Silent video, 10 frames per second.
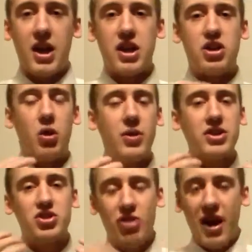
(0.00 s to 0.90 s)
And you don't
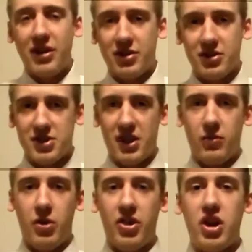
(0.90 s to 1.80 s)
want to strangle
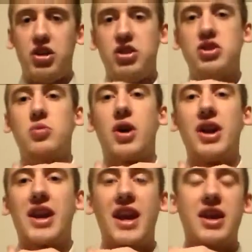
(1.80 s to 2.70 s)
yourself with it. You just
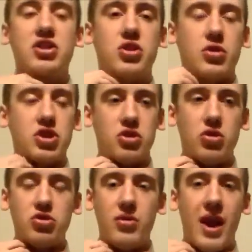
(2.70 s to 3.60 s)
want to get it so it just
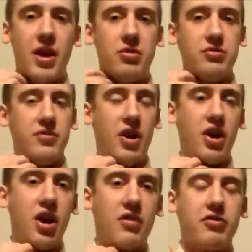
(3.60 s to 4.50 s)
goes around
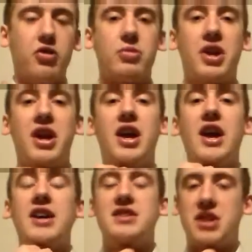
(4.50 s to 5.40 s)
very comfortably,
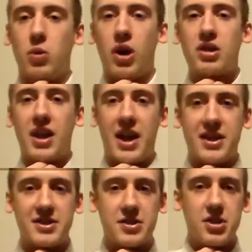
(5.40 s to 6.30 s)
see where it
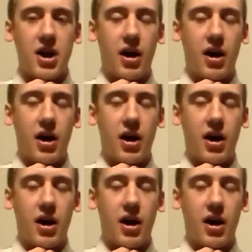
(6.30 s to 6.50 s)
lands.